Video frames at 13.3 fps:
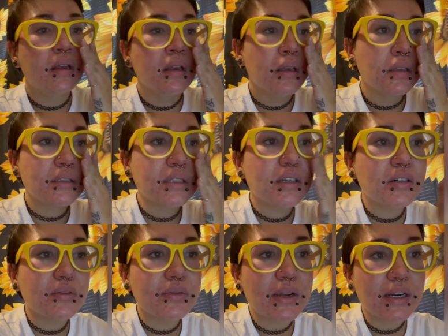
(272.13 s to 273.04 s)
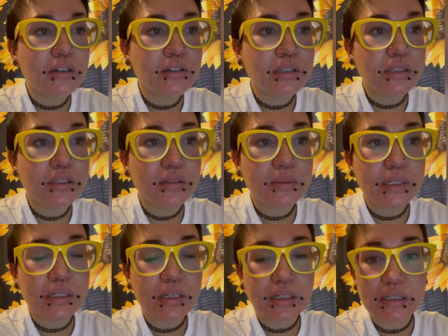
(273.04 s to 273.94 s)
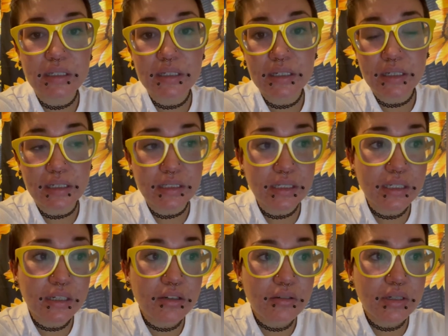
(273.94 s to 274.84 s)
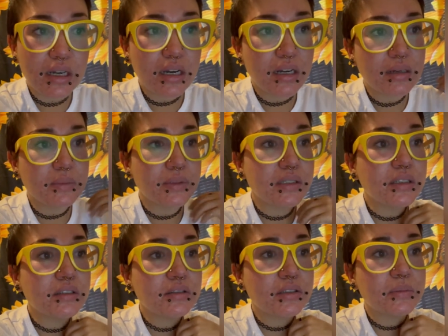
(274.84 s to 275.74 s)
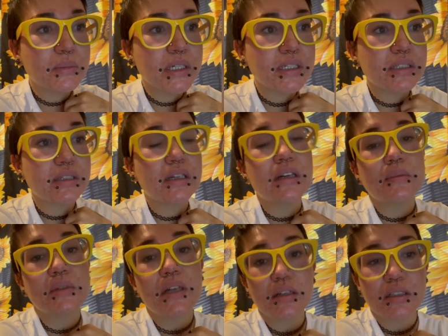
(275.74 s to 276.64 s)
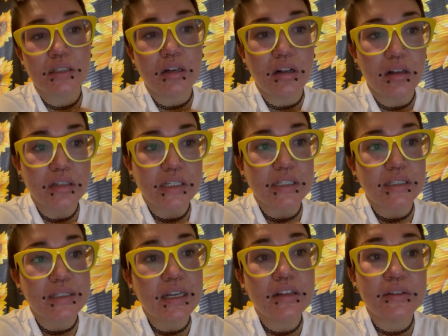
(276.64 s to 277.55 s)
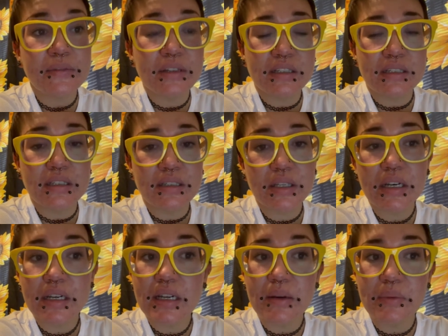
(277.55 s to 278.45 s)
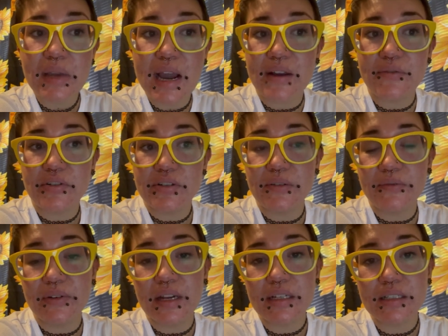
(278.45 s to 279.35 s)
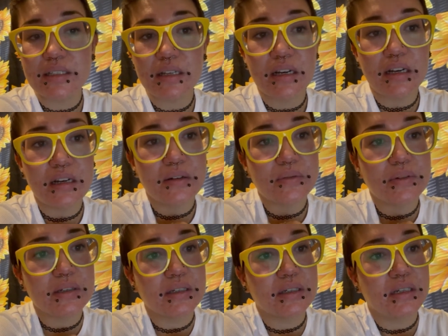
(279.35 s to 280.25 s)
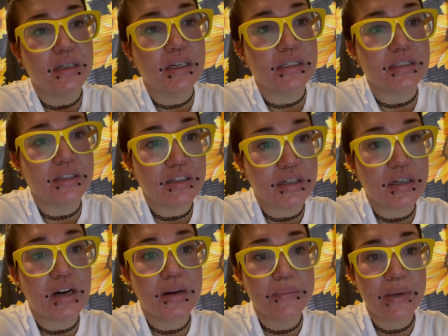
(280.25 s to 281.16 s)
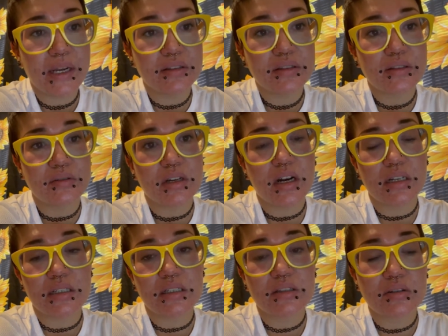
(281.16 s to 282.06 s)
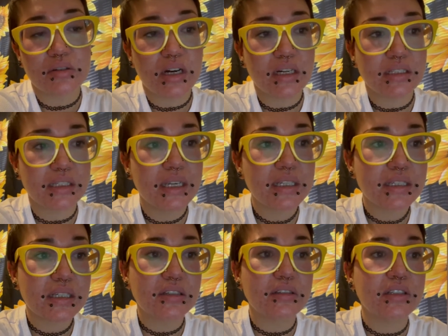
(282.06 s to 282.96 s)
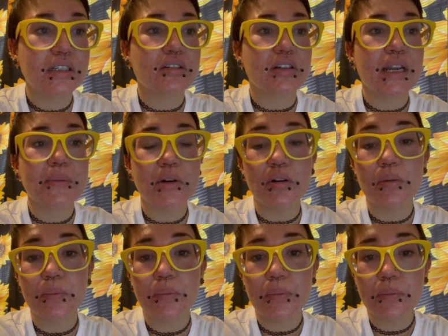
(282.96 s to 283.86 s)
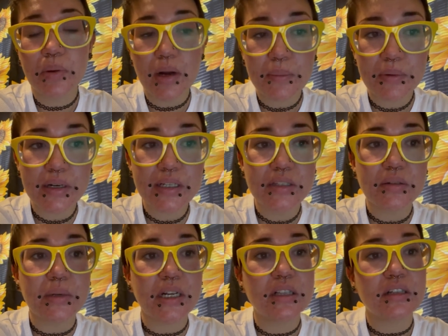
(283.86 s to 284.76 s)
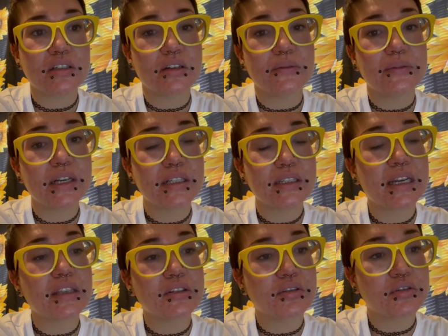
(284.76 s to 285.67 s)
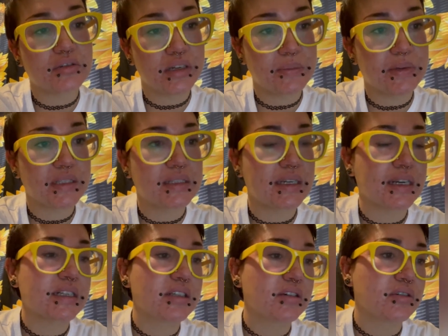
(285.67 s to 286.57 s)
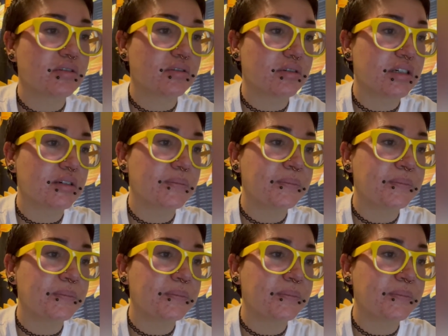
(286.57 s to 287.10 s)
So factors determining toxicity continued. Too little, too much. Toxicology itself is the study of the adverse effects of exotic compounds, so toxins or toxicants, including their chemical properties, their biological effects, and their treatments, like I said earlier.